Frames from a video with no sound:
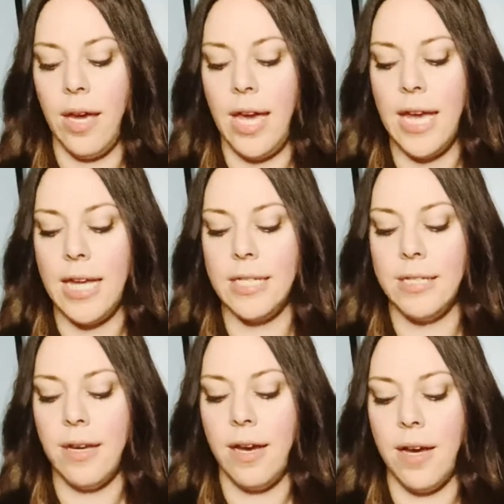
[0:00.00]
And
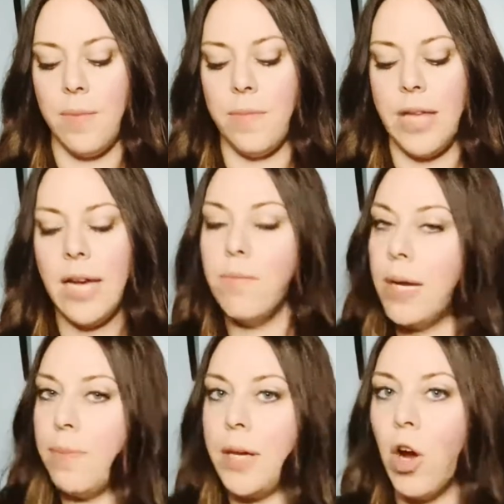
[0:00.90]
that
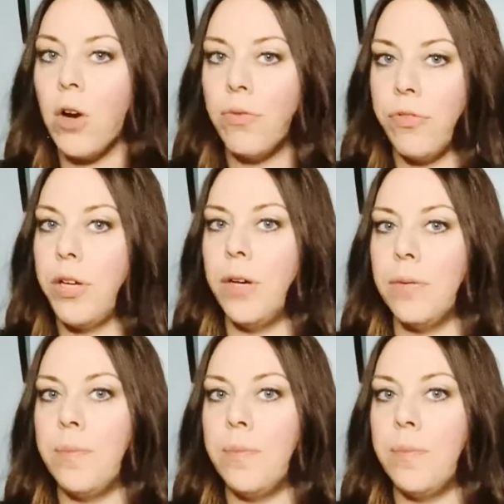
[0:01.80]
might be hard for you,